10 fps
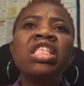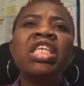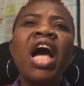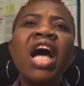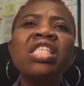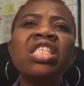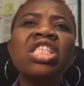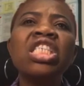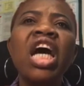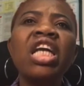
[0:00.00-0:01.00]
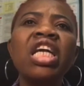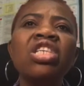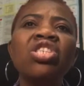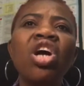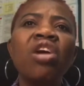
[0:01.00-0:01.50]
She has the
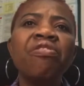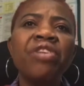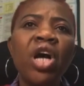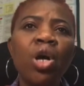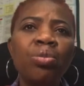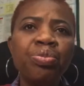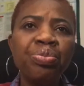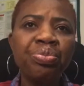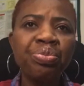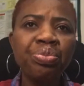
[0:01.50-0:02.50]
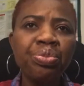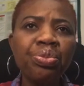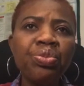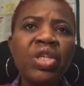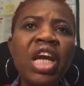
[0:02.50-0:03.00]
challenge of
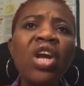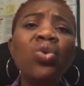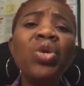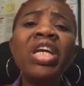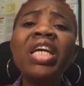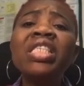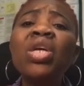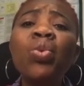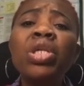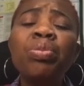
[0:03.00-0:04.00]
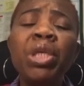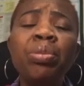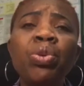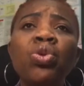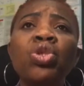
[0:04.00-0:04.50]
relating with
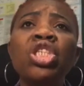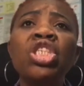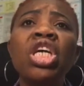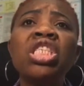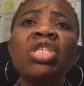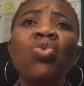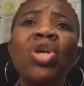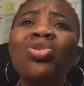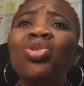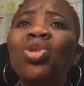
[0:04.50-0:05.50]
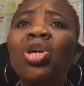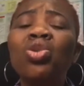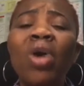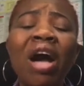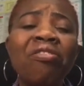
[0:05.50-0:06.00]
people. She doesn't want to
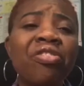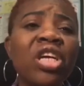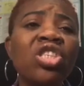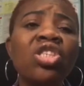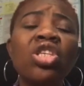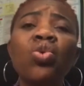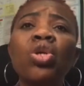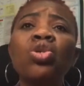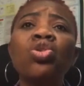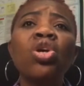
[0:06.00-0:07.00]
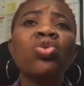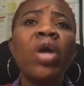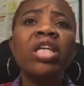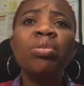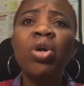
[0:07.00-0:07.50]
talk to her friends. She doesn't want to talk
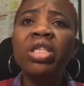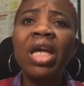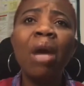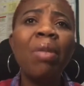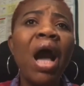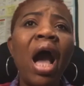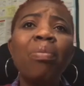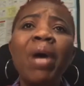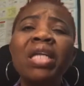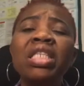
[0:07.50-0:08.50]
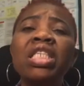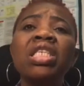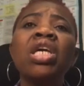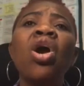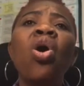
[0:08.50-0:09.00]
to anybody about her
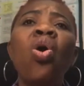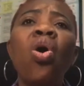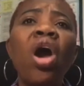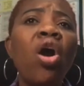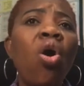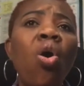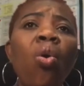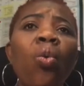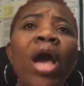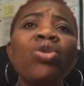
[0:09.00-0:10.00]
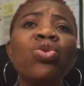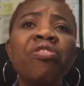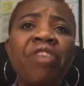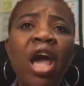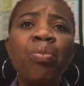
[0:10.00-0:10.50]
party or where do
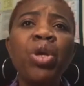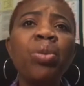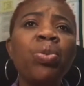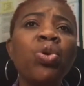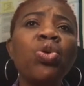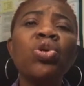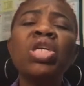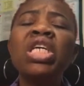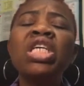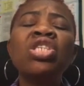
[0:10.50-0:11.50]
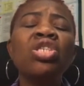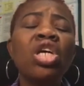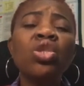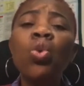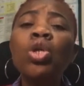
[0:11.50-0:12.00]
we find people. She
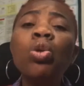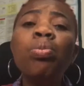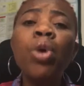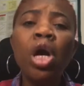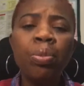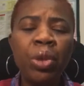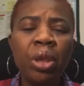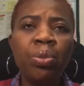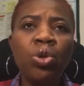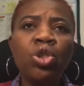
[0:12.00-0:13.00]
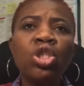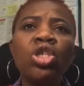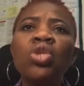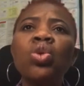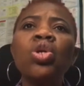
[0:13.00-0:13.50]
doesn't want to bug people. She
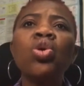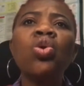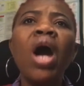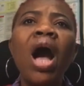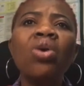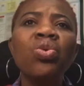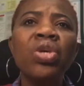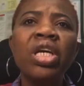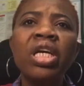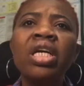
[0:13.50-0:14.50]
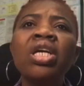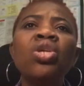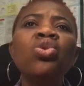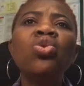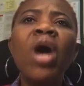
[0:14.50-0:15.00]
just want to go out there,
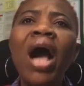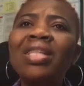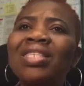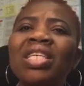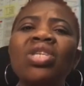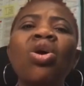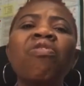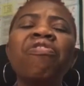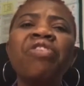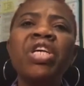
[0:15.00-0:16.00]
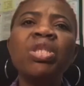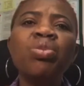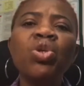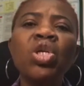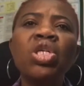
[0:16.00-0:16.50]
do her thing on
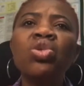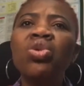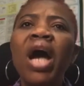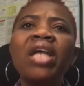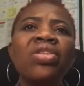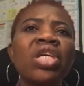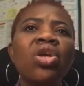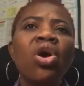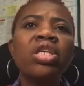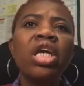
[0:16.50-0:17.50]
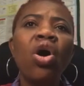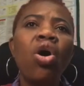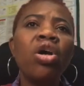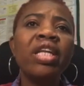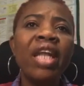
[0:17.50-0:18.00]
Facebook, do her thing
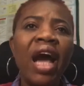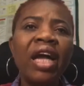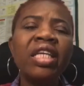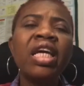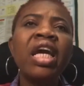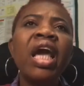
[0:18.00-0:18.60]
online.